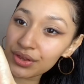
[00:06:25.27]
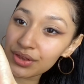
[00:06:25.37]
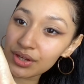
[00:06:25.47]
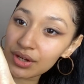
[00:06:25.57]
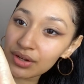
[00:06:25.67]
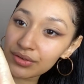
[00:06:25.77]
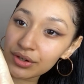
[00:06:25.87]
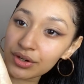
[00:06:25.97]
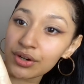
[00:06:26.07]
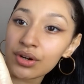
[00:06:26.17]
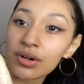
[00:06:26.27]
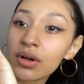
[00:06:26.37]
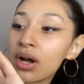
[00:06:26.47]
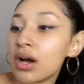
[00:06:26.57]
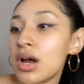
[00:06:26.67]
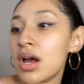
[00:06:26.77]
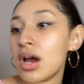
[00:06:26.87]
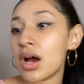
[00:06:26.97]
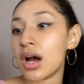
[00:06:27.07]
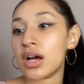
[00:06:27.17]
the CoverGirl
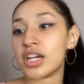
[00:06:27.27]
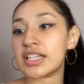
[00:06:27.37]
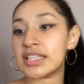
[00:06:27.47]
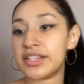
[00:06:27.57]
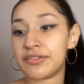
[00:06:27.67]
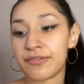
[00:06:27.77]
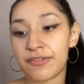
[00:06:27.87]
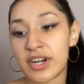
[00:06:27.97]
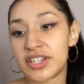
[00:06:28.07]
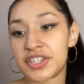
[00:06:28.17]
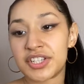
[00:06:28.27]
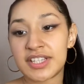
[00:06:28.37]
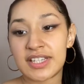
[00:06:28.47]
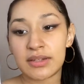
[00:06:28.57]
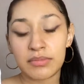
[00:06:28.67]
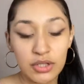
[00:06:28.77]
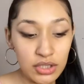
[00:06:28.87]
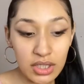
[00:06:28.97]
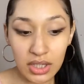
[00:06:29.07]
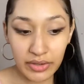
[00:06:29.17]
Clean Fresh Skin
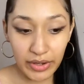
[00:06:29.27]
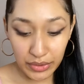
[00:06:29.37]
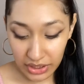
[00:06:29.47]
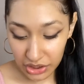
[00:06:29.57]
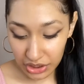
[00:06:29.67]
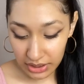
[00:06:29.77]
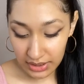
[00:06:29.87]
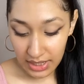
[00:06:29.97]
Milk foundation.